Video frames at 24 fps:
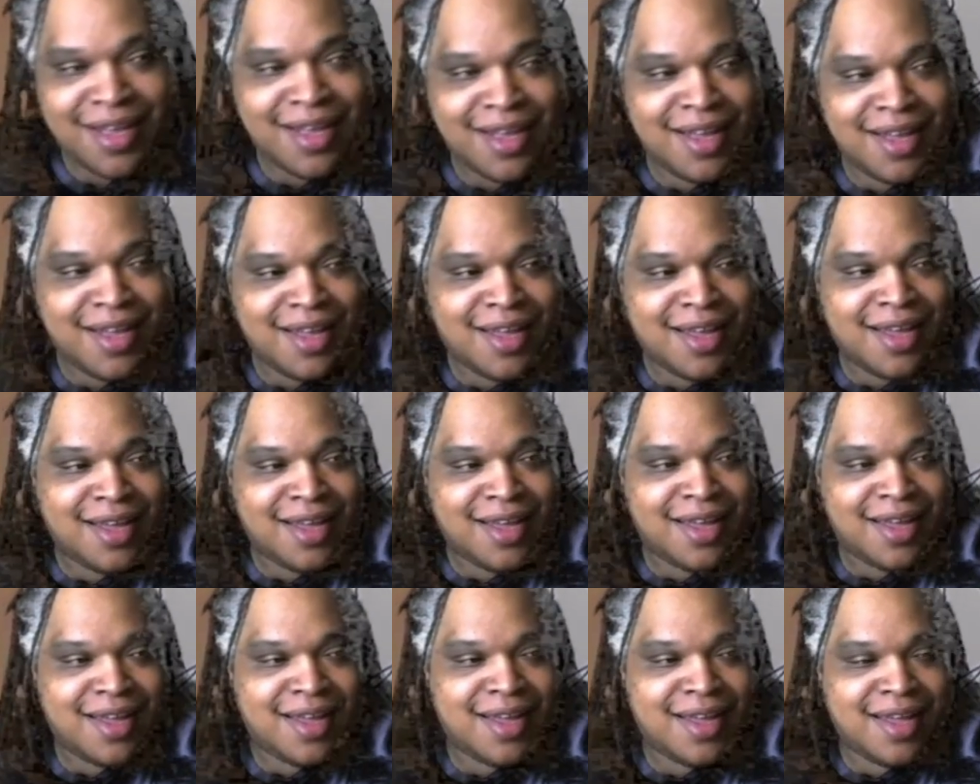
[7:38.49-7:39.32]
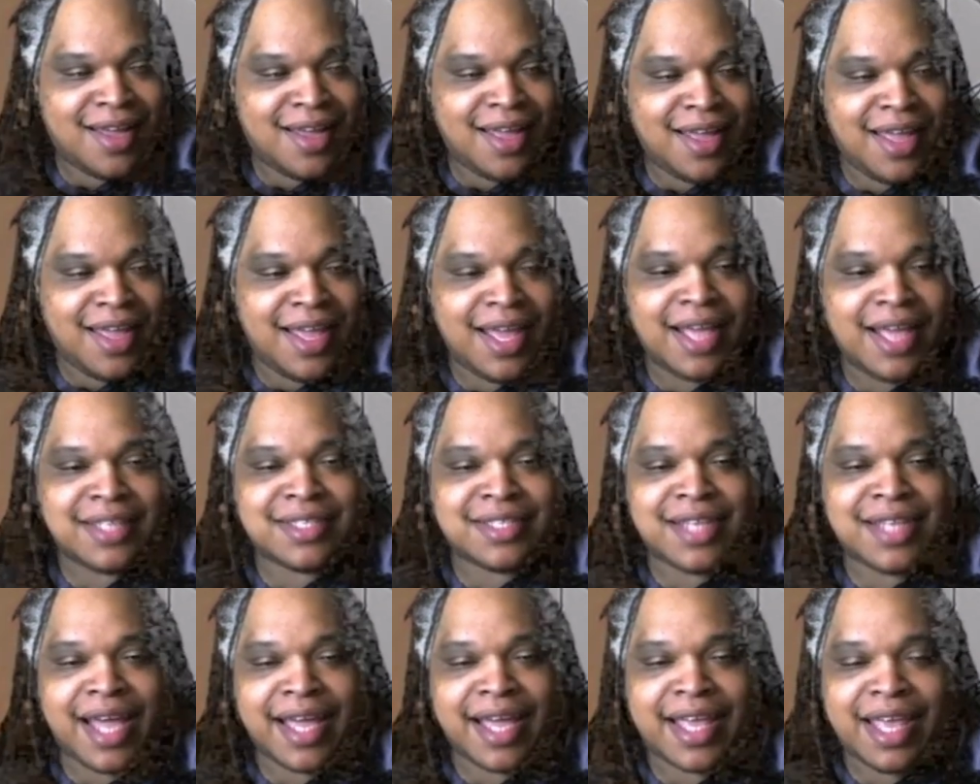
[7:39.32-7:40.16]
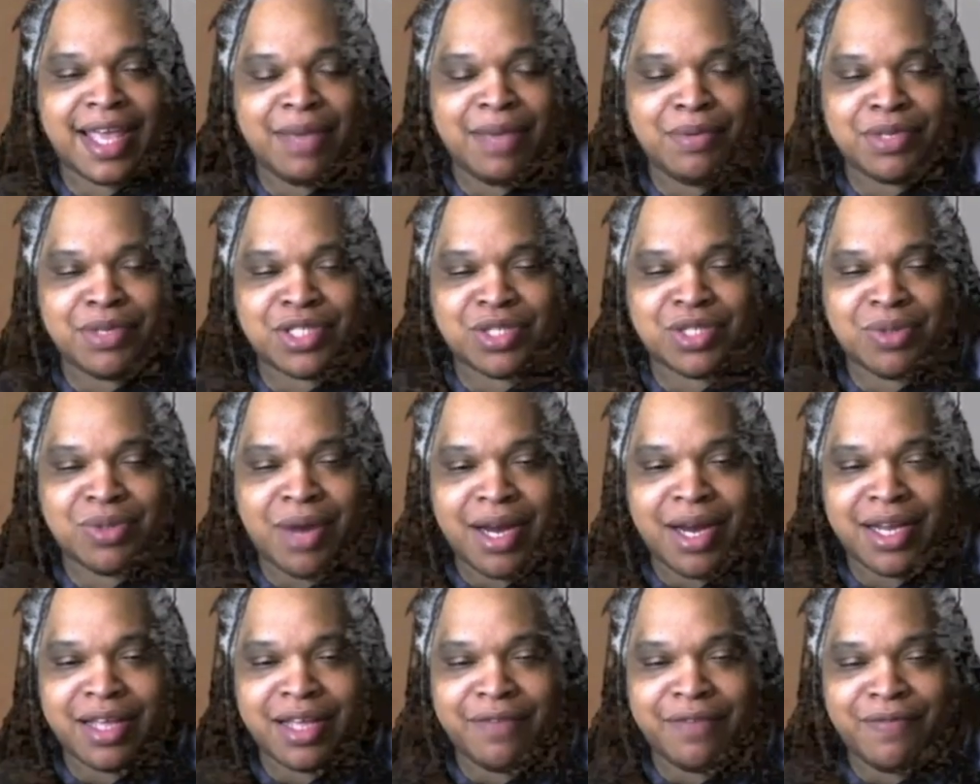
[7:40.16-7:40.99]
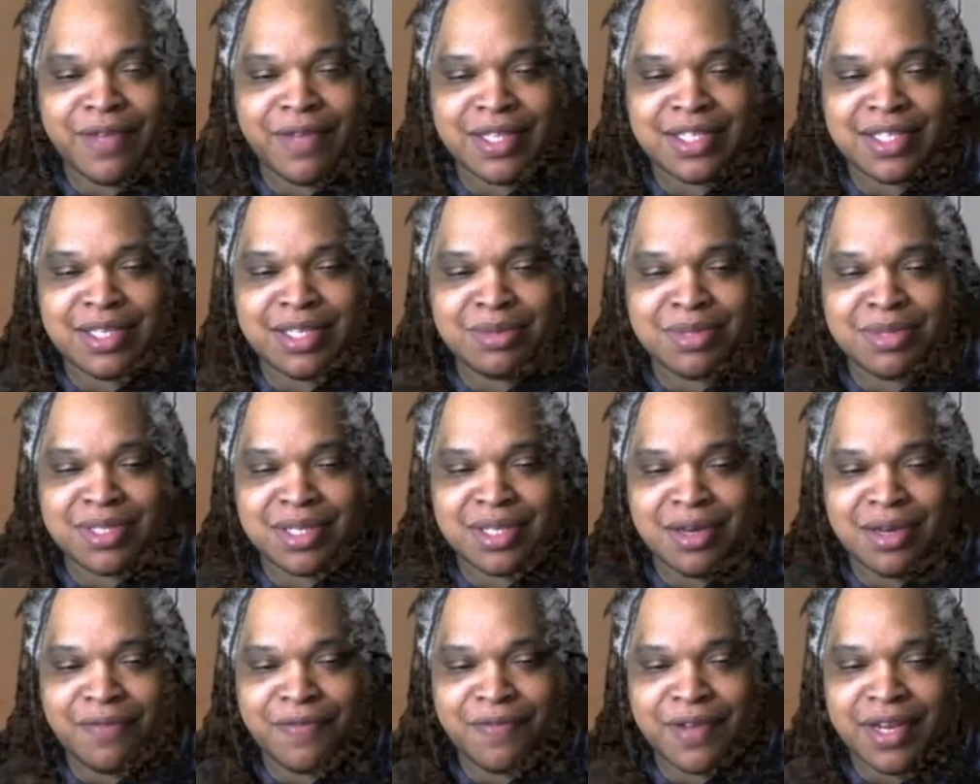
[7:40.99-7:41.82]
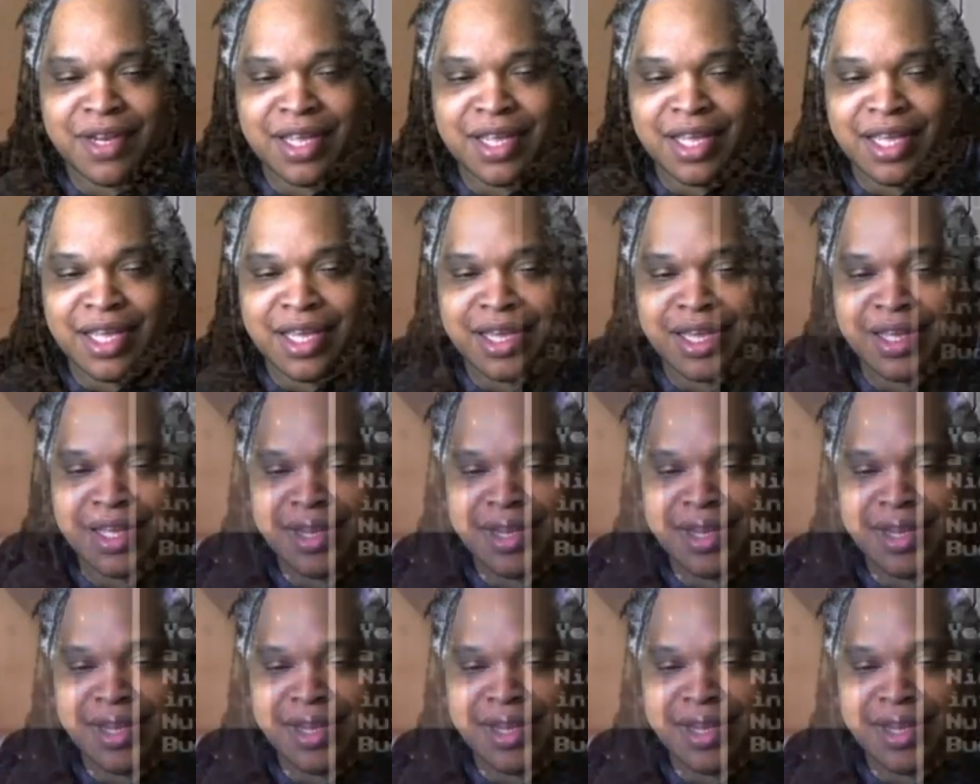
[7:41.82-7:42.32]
Let's. It's like he was trying to convince himself in the end,